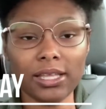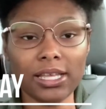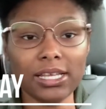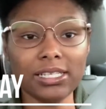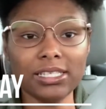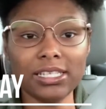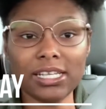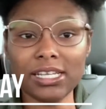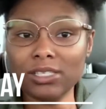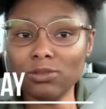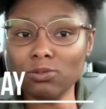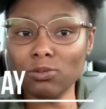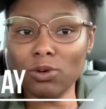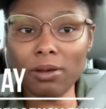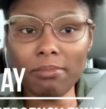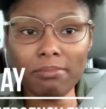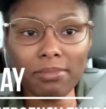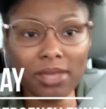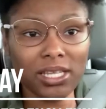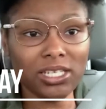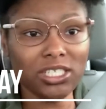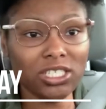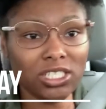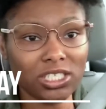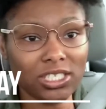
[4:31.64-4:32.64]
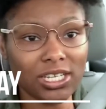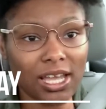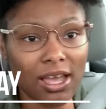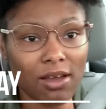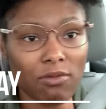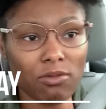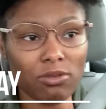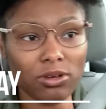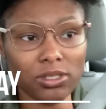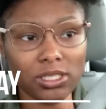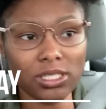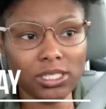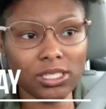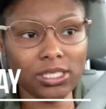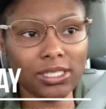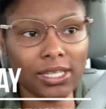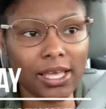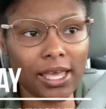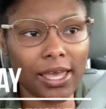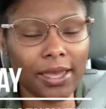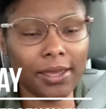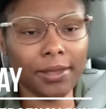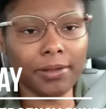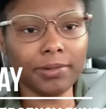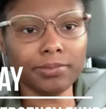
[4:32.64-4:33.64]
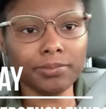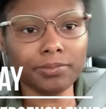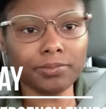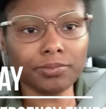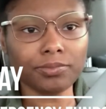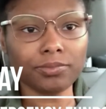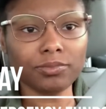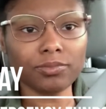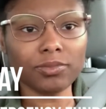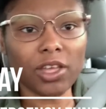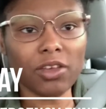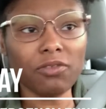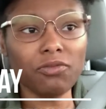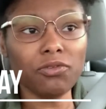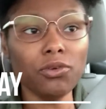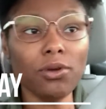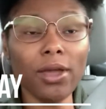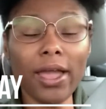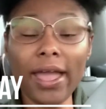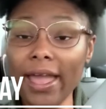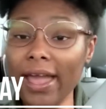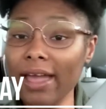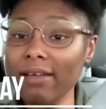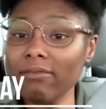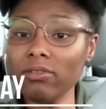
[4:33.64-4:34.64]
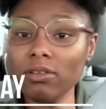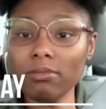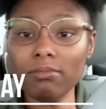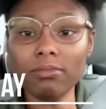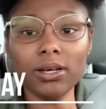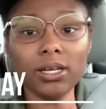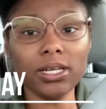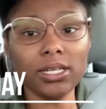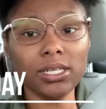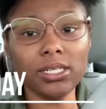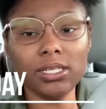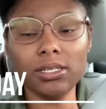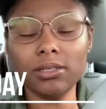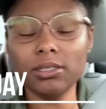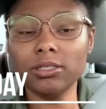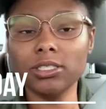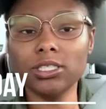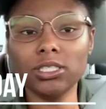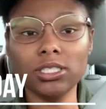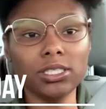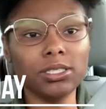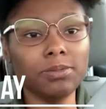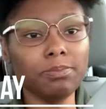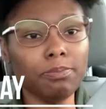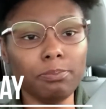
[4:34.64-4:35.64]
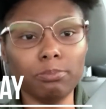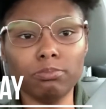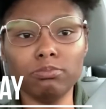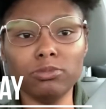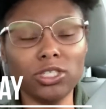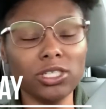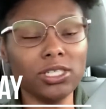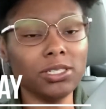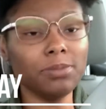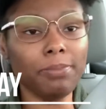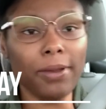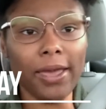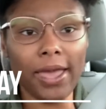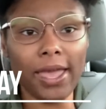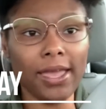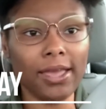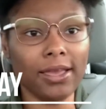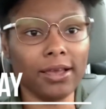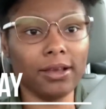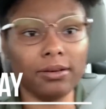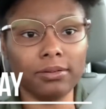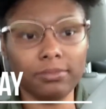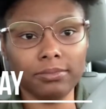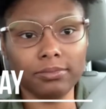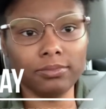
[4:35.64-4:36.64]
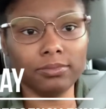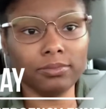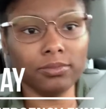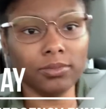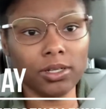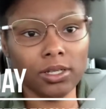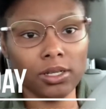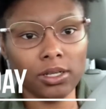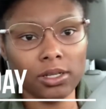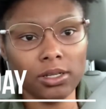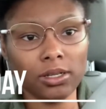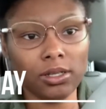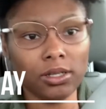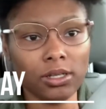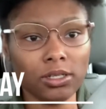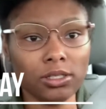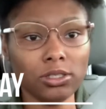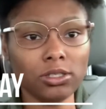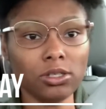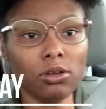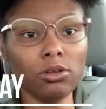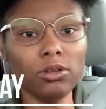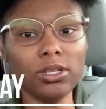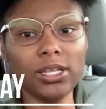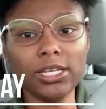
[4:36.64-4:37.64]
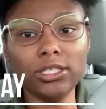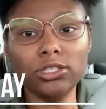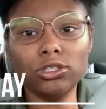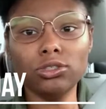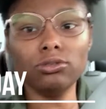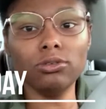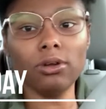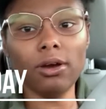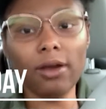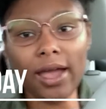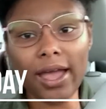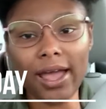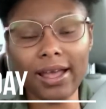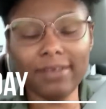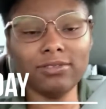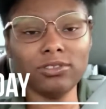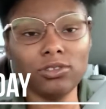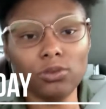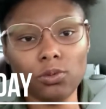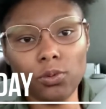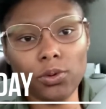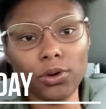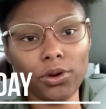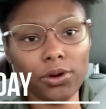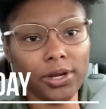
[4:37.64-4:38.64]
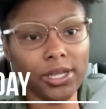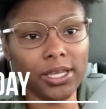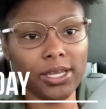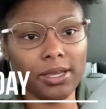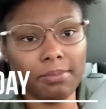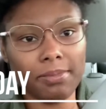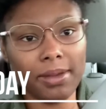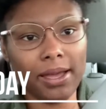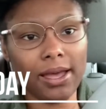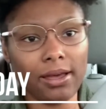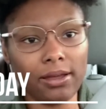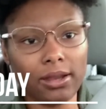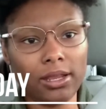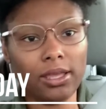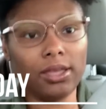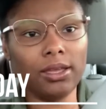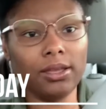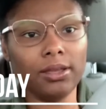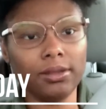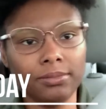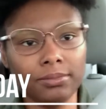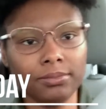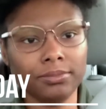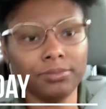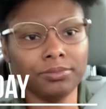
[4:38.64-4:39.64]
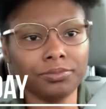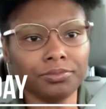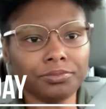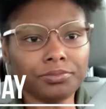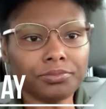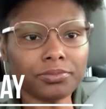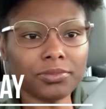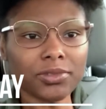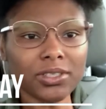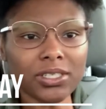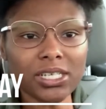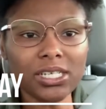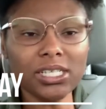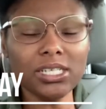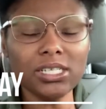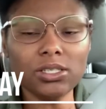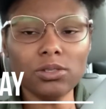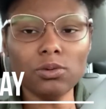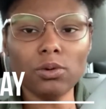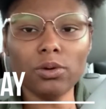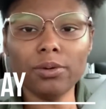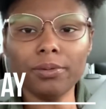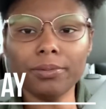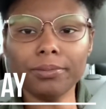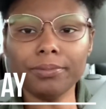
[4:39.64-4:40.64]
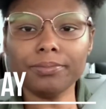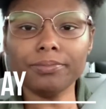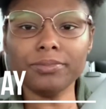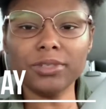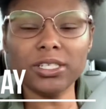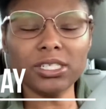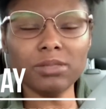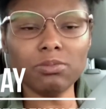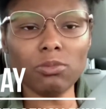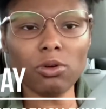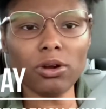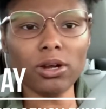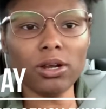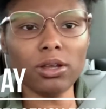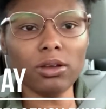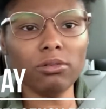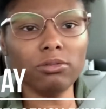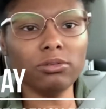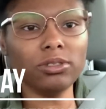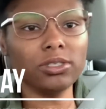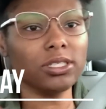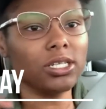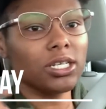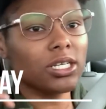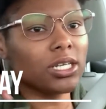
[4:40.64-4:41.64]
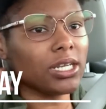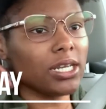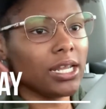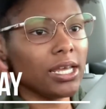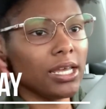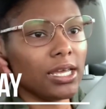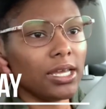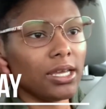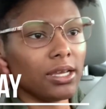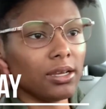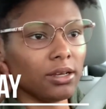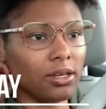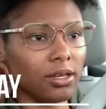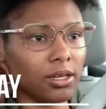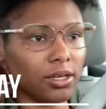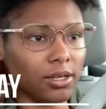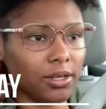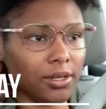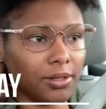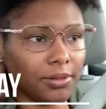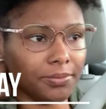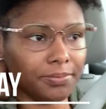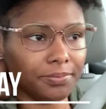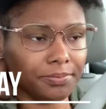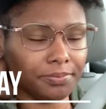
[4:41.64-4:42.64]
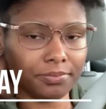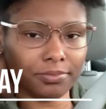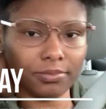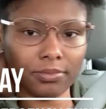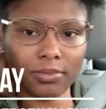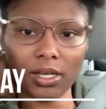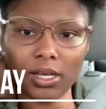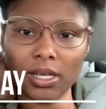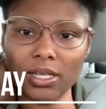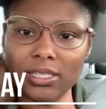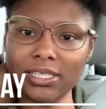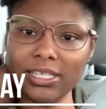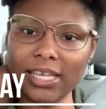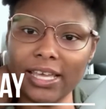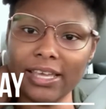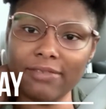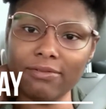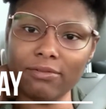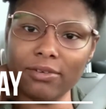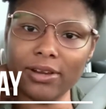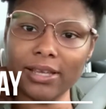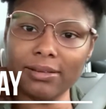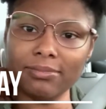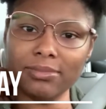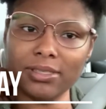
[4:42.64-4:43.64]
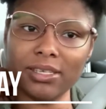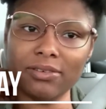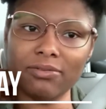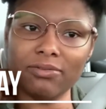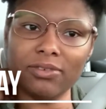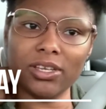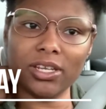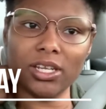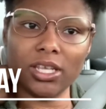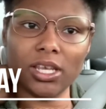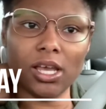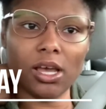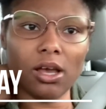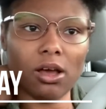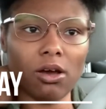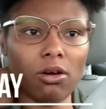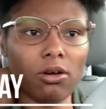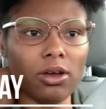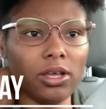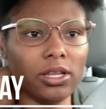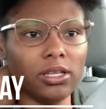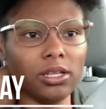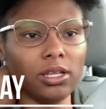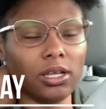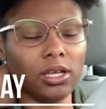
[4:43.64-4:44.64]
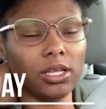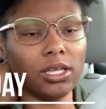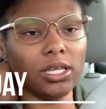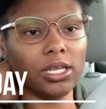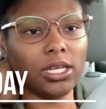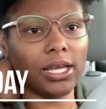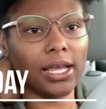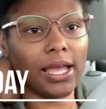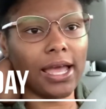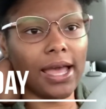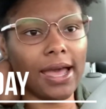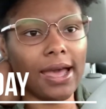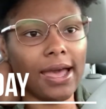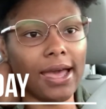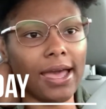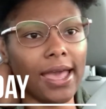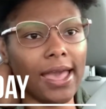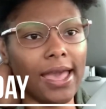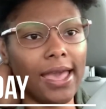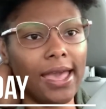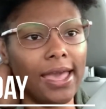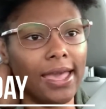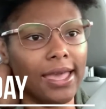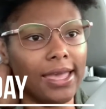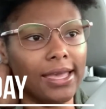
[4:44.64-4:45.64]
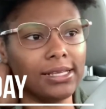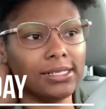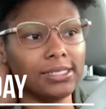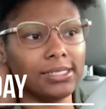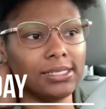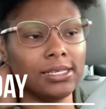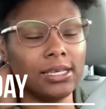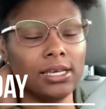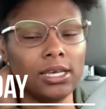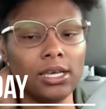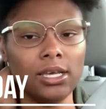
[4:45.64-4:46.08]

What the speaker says: That's one message I want to say. If you have the money, just pay them, so that you don't have to worry about it. Because this morning I was looking at a Dave Ramsey video, and the guy asked,